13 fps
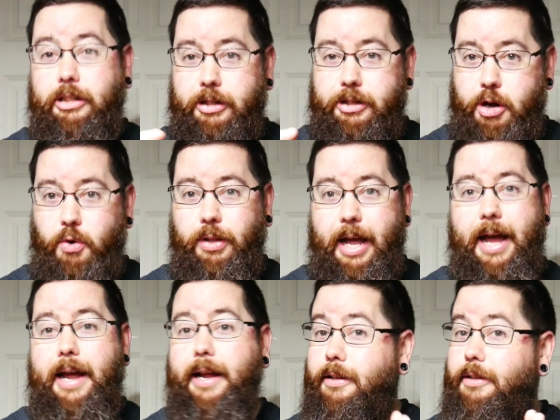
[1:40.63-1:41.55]
no
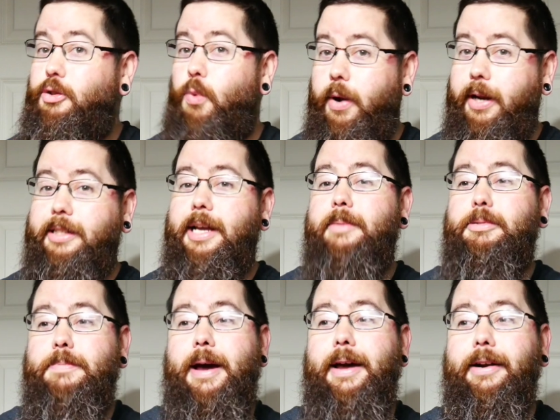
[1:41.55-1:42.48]
lie, 20 times
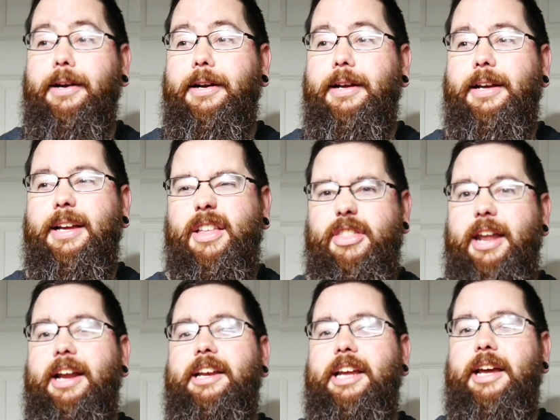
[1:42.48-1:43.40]
better
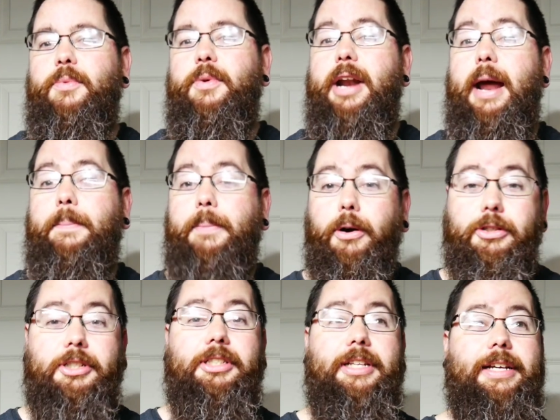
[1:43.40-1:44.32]
than it did when I
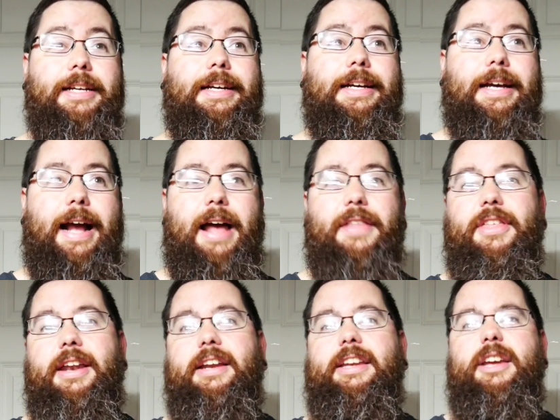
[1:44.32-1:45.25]
purchased it and
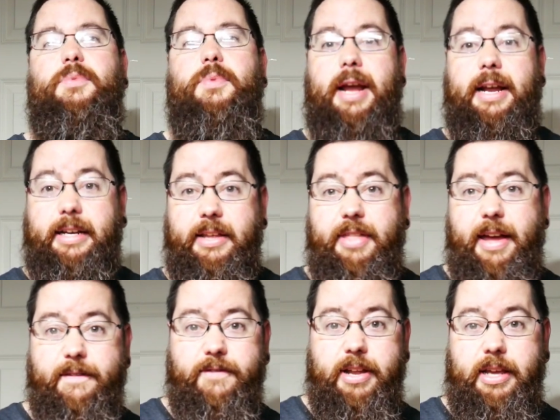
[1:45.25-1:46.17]
than it did when I did
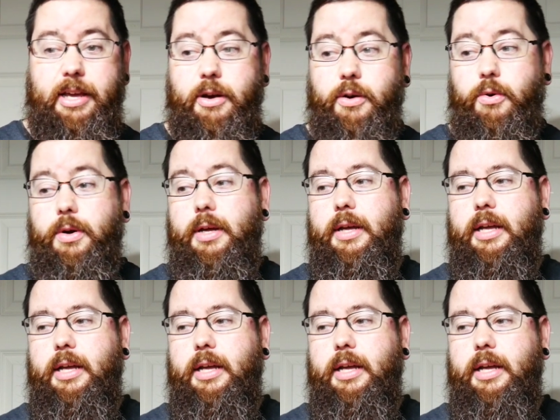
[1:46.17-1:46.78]
that video.